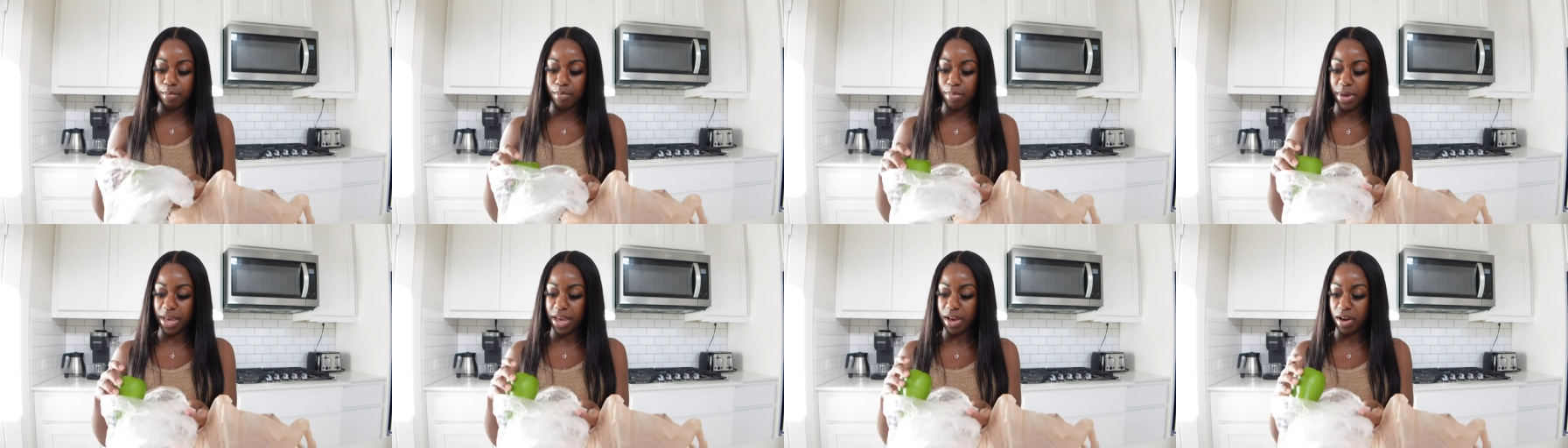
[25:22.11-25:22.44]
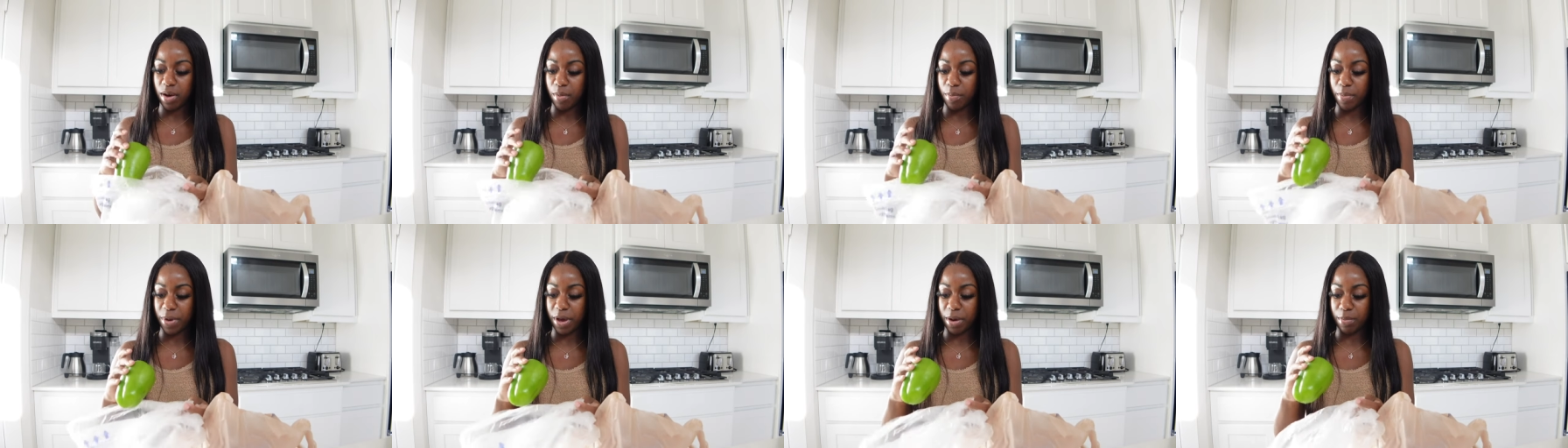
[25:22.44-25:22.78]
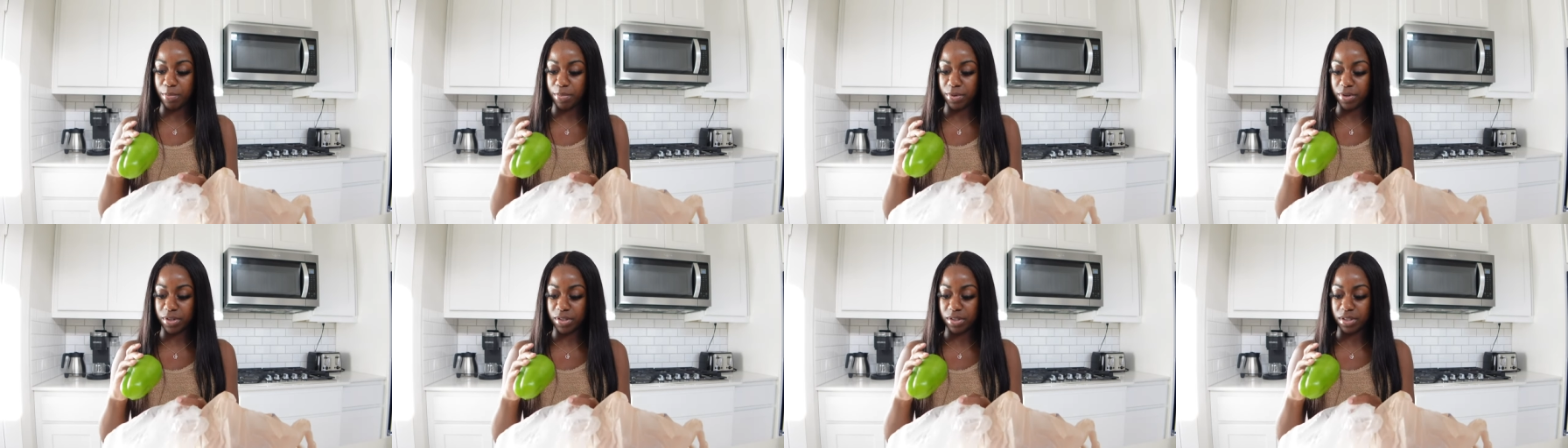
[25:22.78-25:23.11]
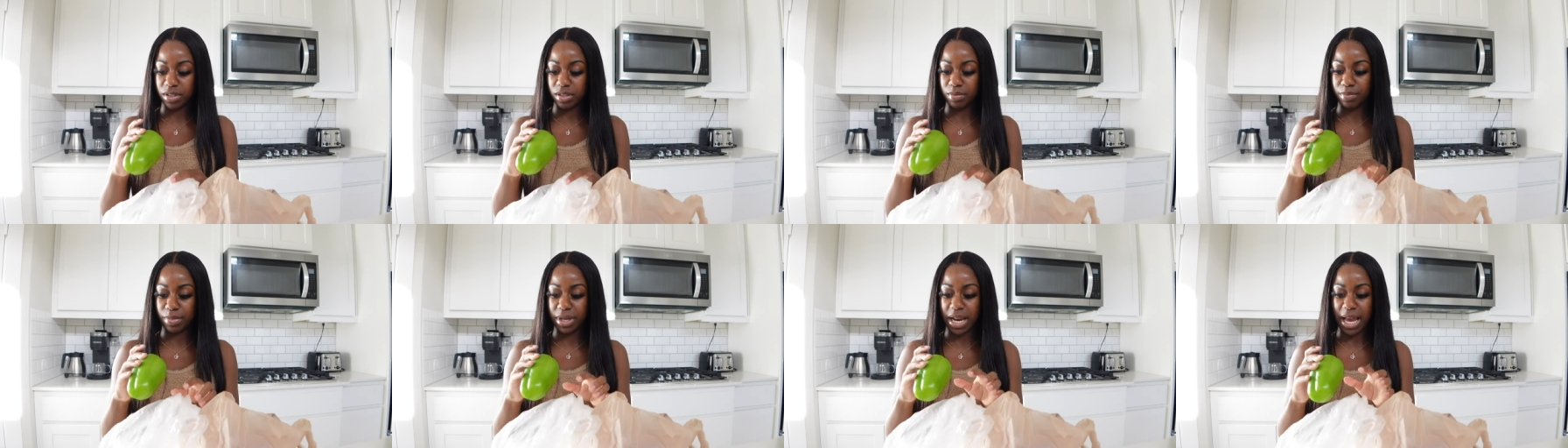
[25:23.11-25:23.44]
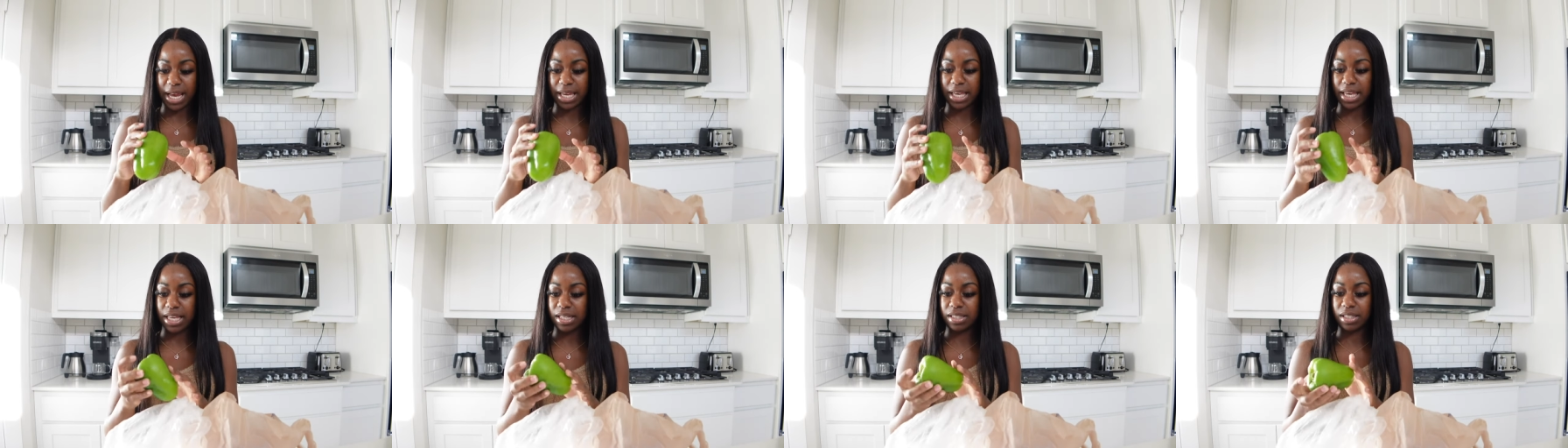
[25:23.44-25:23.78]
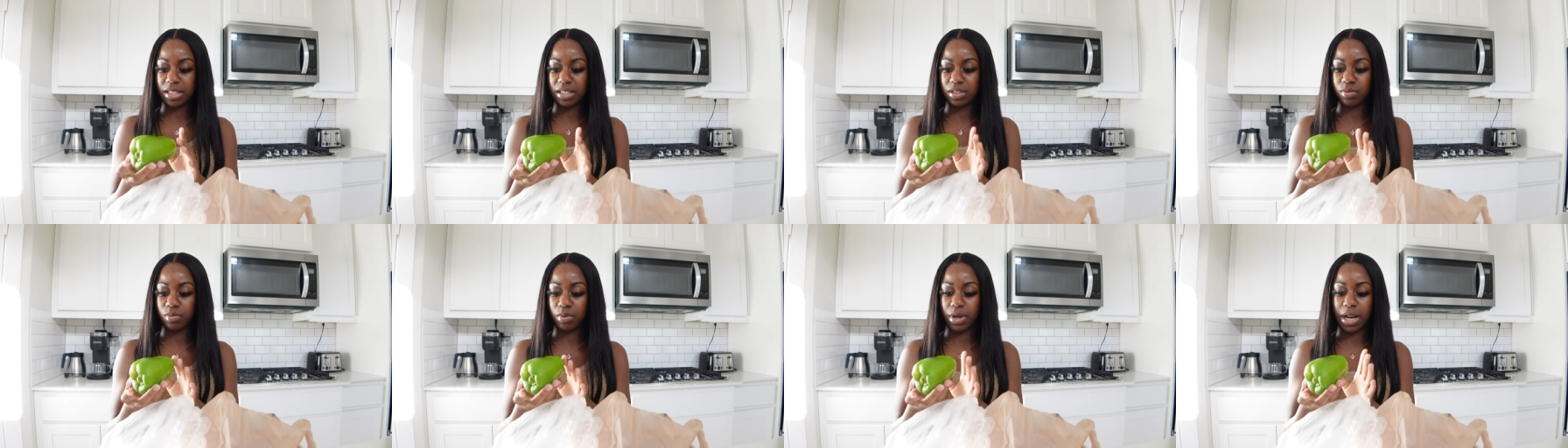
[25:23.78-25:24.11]
bell peppers. But I guess
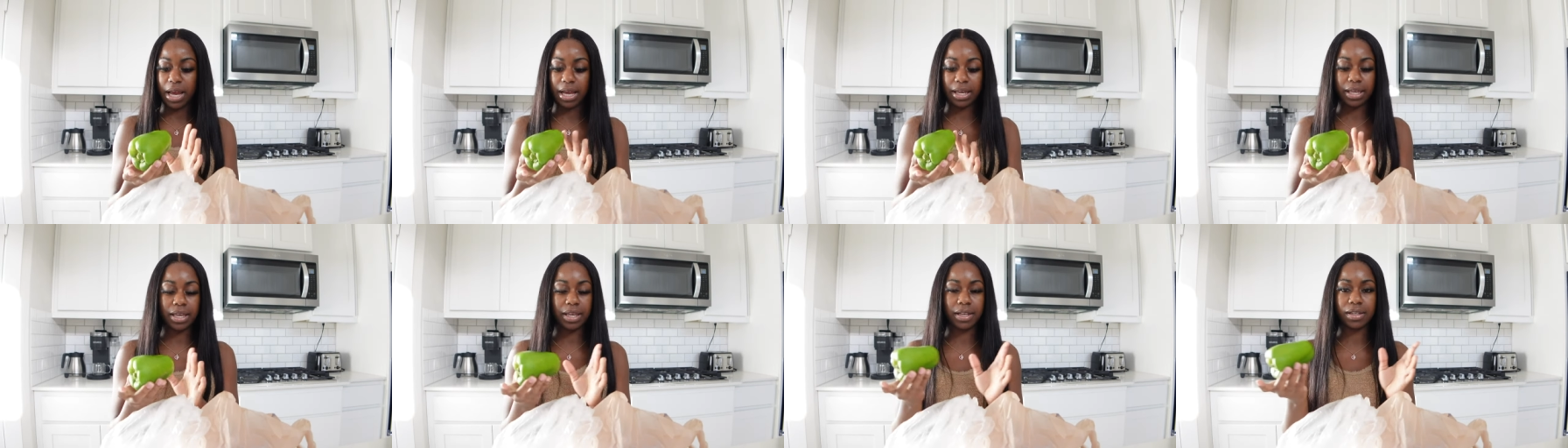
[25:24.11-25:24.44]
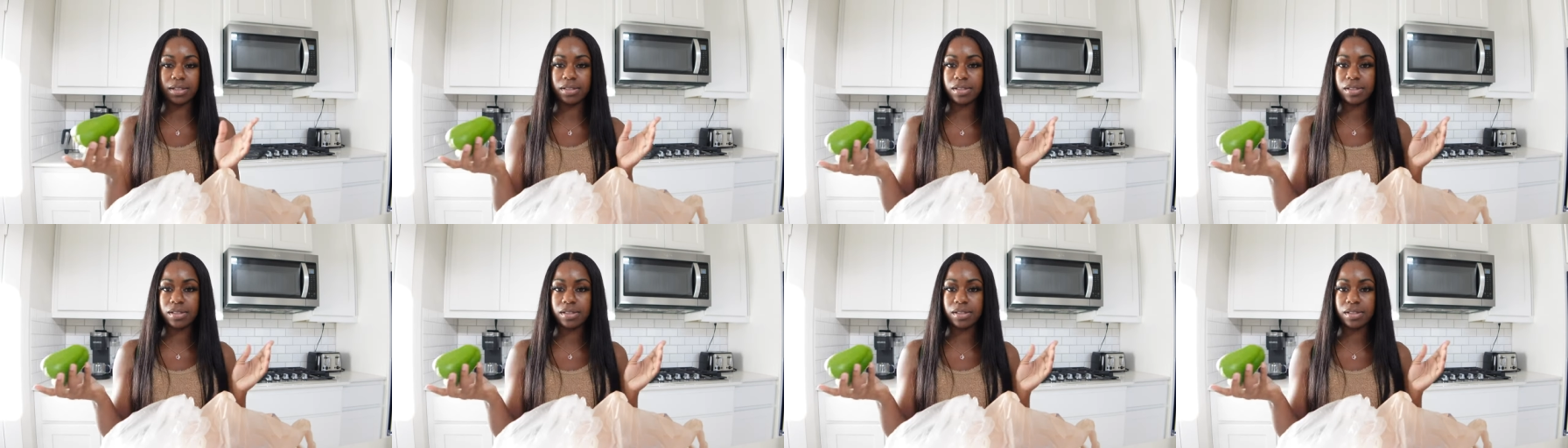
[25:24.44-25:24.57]
that's what I get